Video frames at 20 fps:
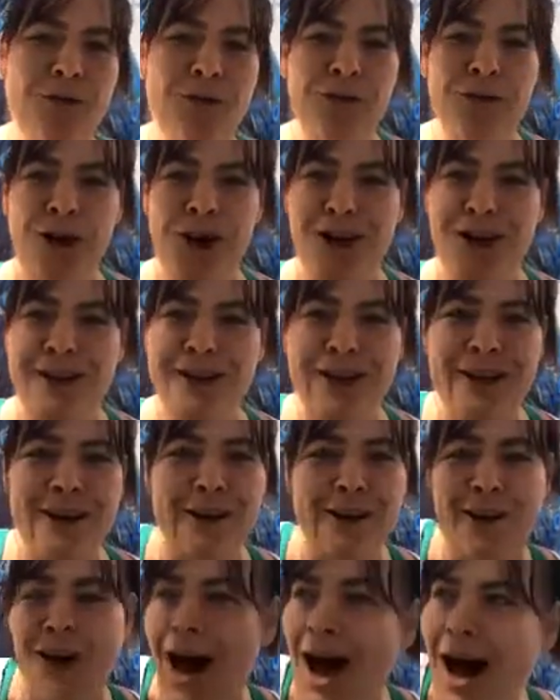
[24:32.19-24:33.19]
fuck no,
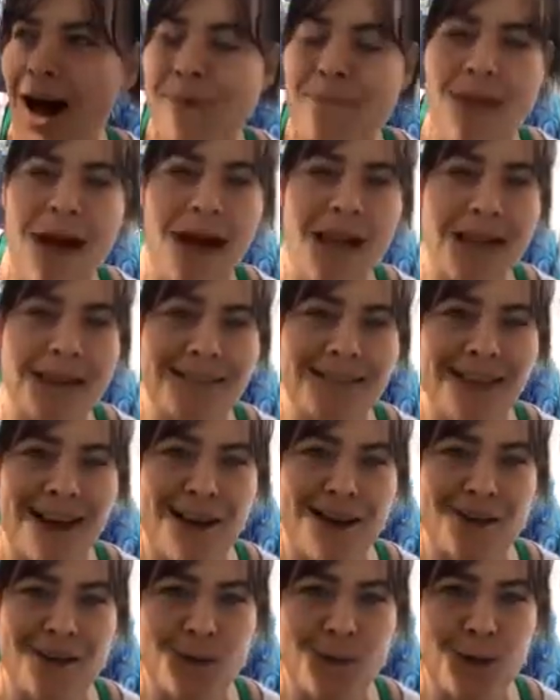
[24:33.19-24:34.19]
I'm not going to
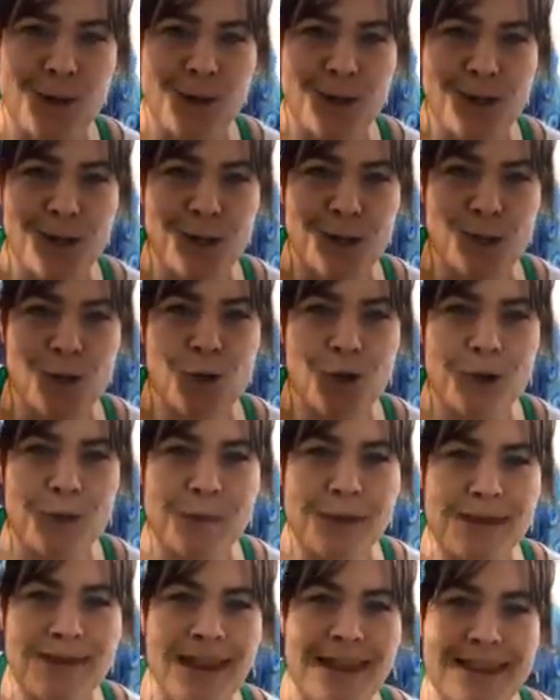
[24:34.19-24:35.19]
allow this person to treat
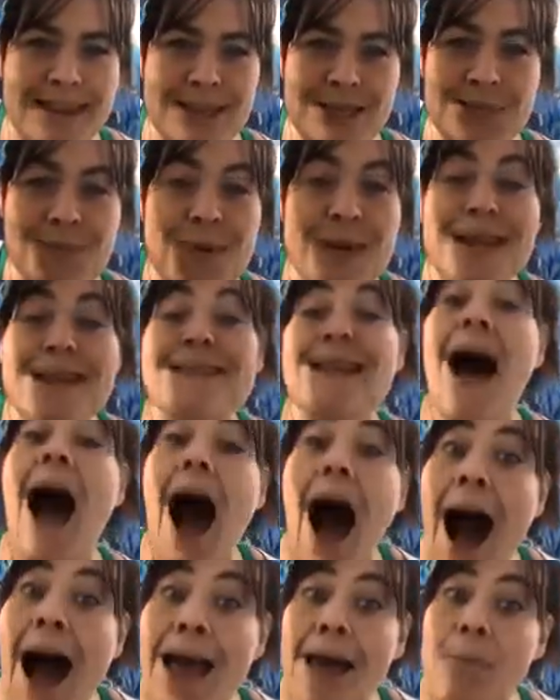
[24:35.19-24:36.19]
me like this because
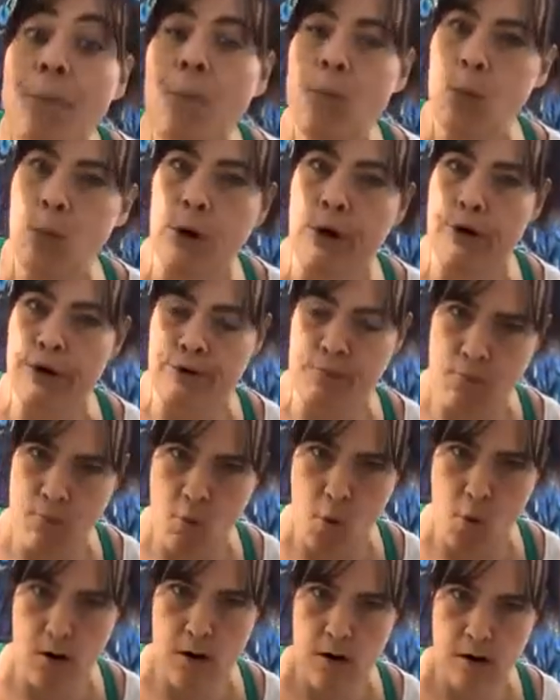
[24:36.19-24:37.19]
I'm worth
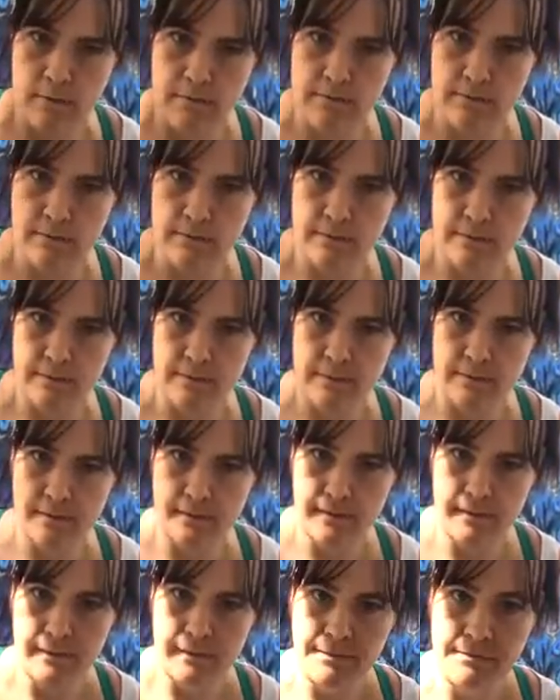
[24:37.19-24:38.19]
more.
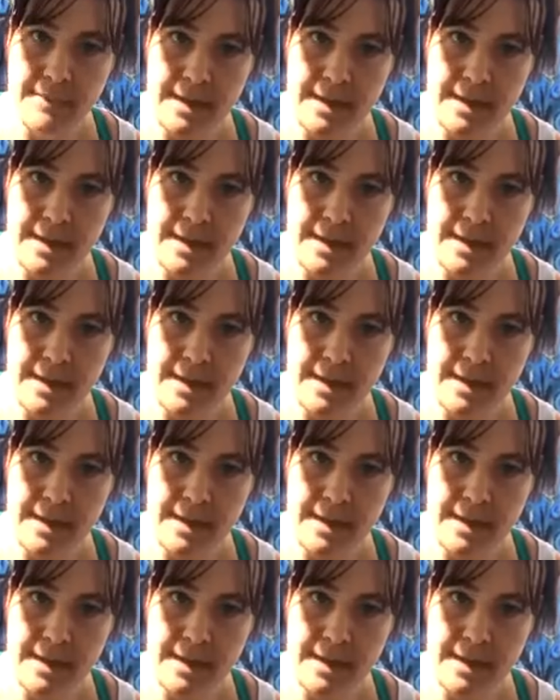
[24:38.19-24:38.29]
Me,